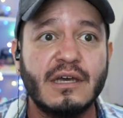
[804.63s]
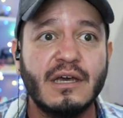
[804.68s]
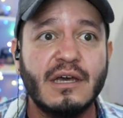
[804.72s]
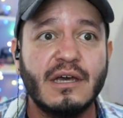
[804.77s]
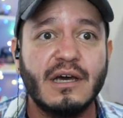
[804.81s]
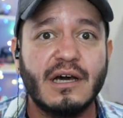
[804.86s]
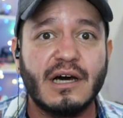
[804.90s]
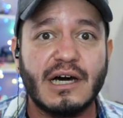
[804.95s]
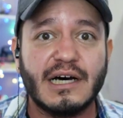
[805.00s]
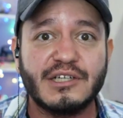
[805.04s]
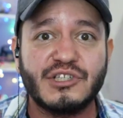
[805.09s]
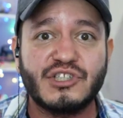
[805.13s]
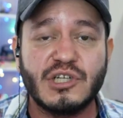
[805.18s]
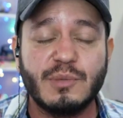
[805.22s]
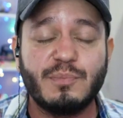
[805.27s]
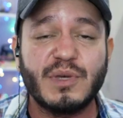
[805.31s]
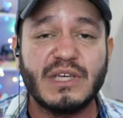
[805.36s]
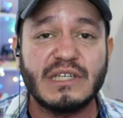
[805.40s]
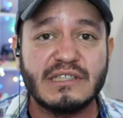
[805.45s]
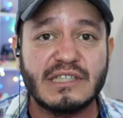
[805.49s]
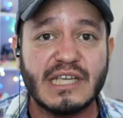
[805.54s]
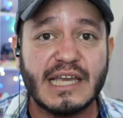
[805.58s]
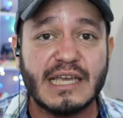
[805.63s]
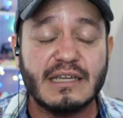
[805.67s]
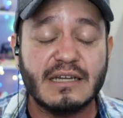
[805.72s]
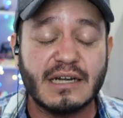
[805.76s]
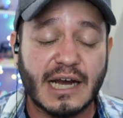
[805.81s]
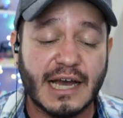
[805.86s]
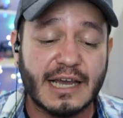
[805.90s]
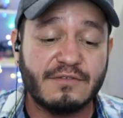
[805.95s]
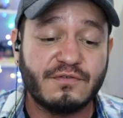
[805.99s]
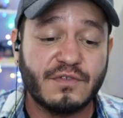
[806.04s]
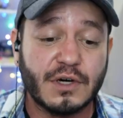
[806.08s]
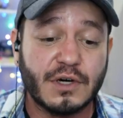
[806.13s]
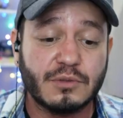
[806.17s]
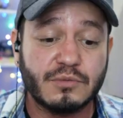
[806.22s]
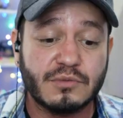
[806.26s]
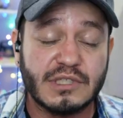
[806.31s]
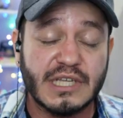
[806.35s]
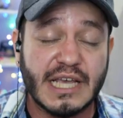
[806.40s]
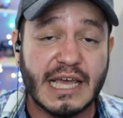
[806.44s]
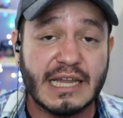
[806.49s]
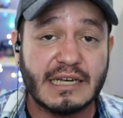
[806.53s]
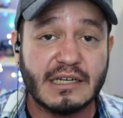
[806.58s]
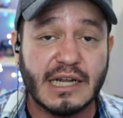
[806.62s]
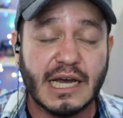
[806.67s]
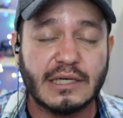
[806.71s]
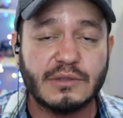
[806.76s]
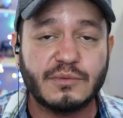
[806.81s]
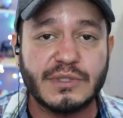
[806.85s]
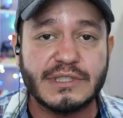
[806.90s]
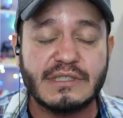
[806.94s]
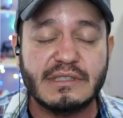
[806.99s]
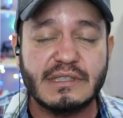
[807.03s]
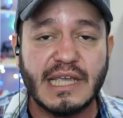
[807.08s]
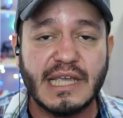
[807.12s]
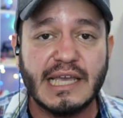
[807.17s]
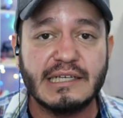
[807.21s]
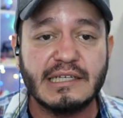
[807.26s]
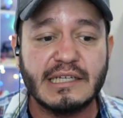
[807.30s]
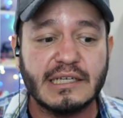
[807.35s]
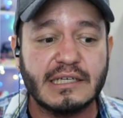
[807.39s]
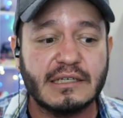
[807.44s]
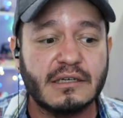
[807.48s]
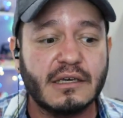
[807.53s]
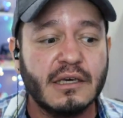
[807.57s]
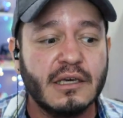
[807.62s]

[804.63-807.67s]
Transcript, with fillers: a shipping date, iPhone ten notwithstanding,